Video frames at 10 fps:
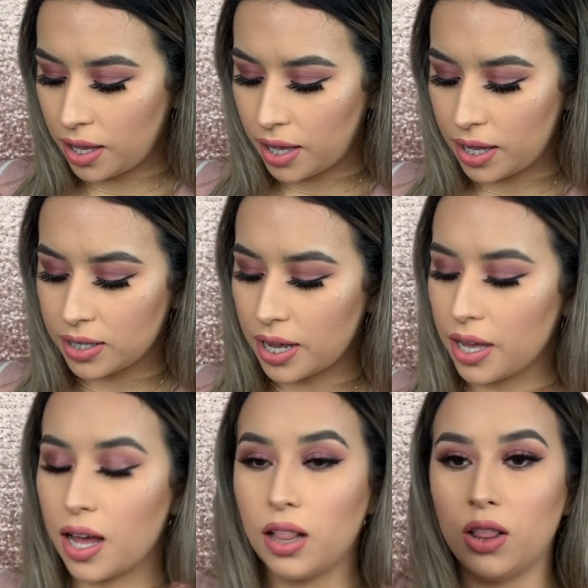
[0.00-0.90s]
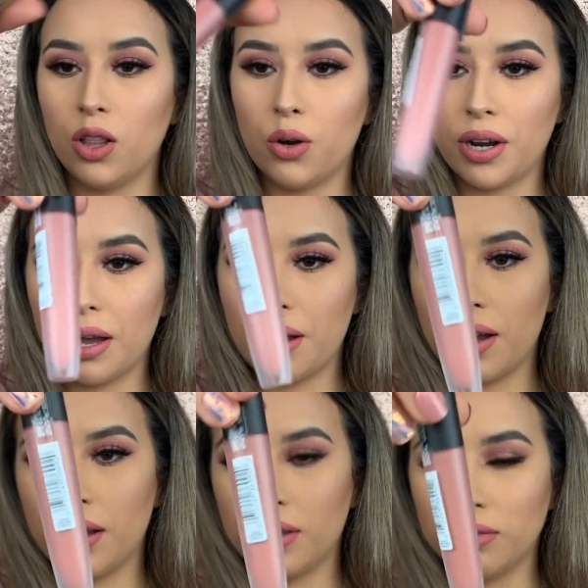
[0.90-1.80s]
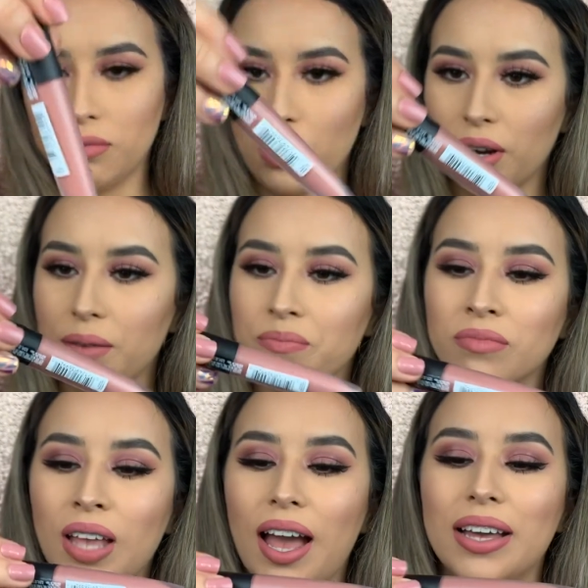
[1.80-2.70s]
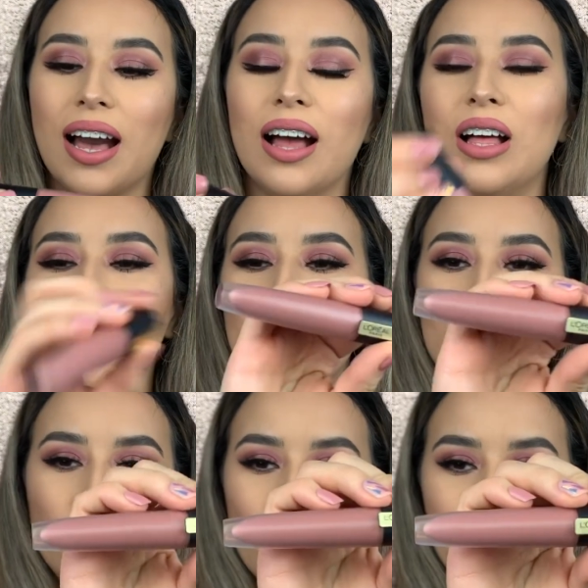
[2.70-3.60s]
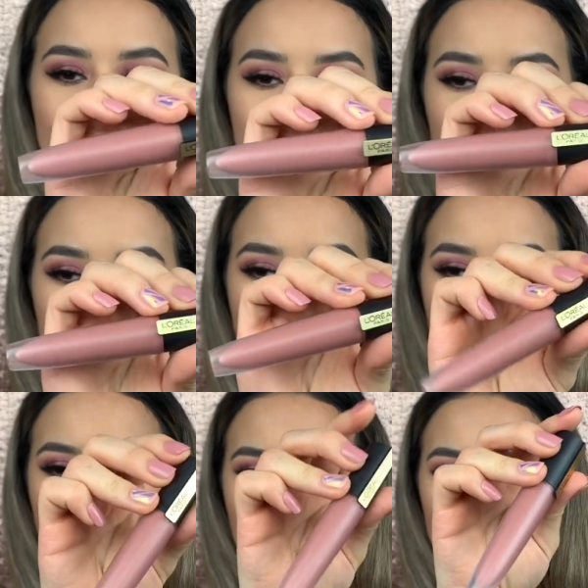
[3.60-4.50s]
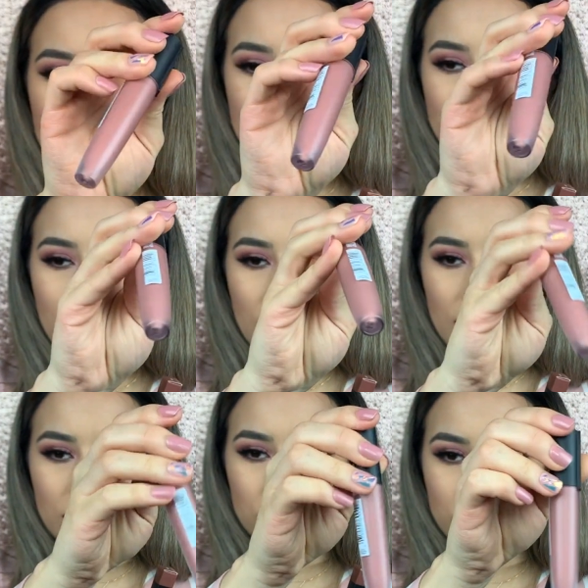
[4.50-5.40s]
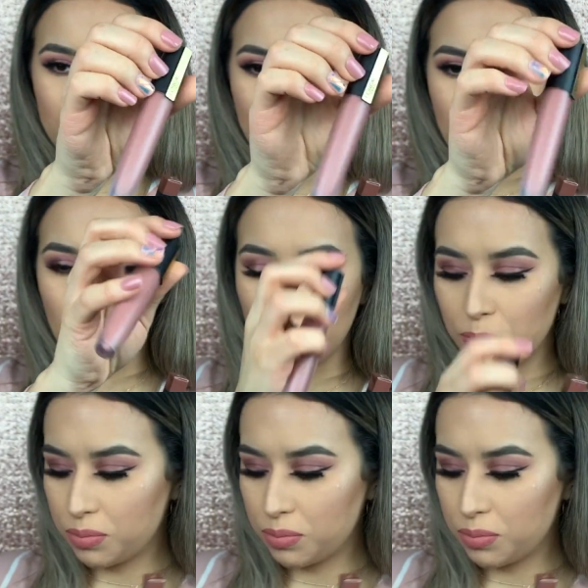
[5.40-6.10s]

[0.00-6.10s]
And I got Laura, Laura, I got L'Oreal Paris um, liquid